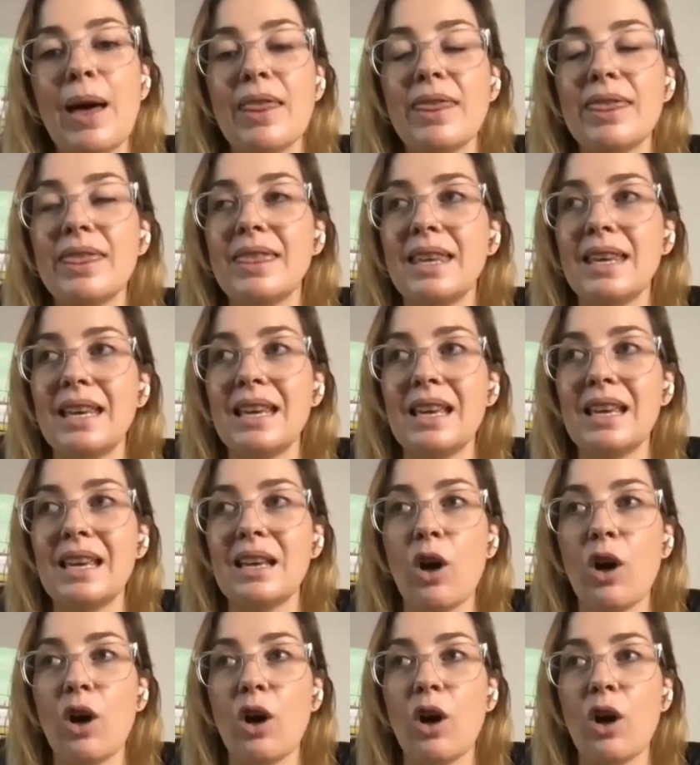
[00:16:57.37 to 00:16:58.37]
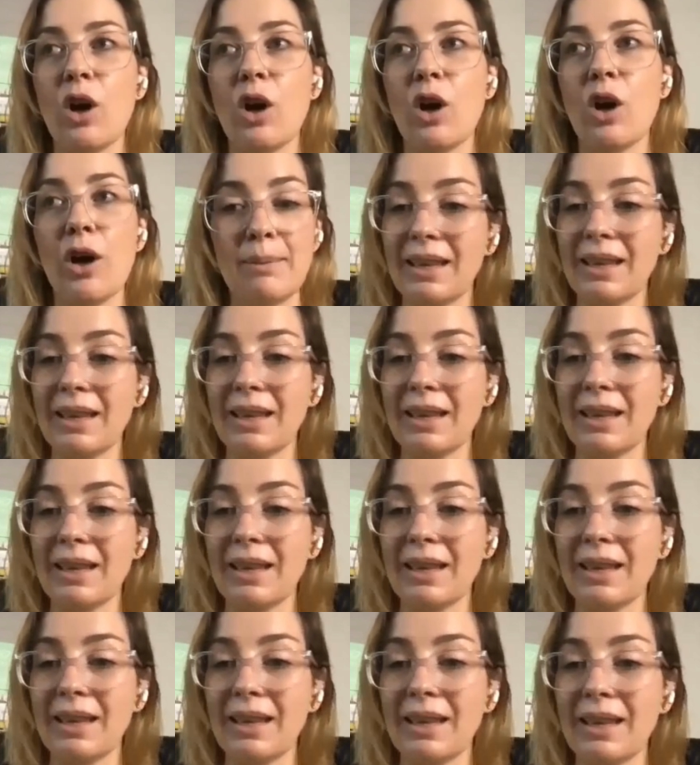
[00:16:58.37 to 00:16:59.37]
but the content making
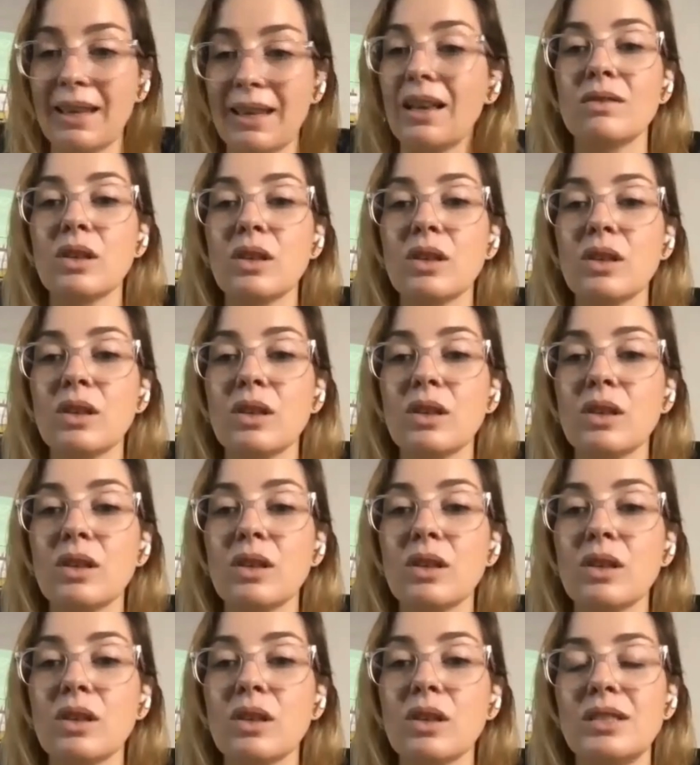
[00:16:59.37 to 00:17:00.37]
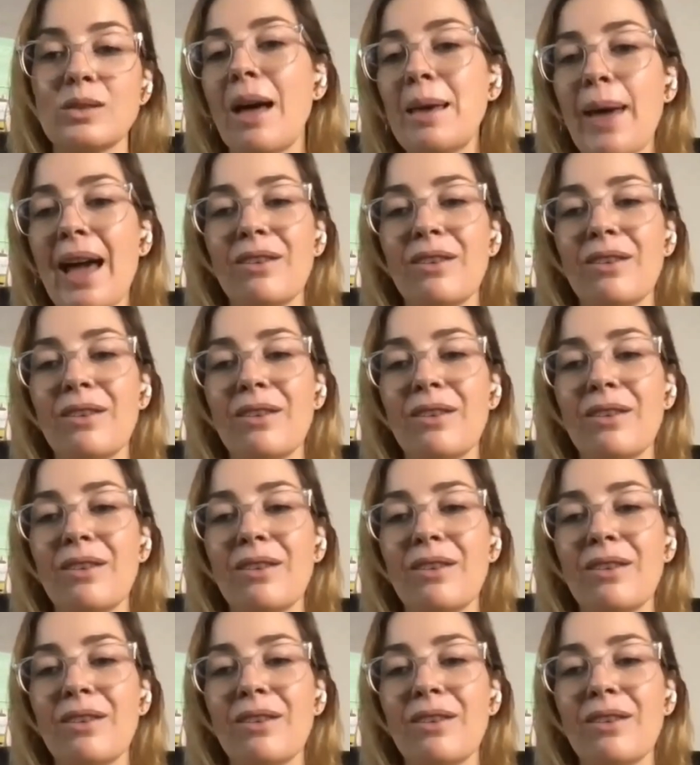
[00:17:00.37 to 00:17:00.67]
kind of slowed down.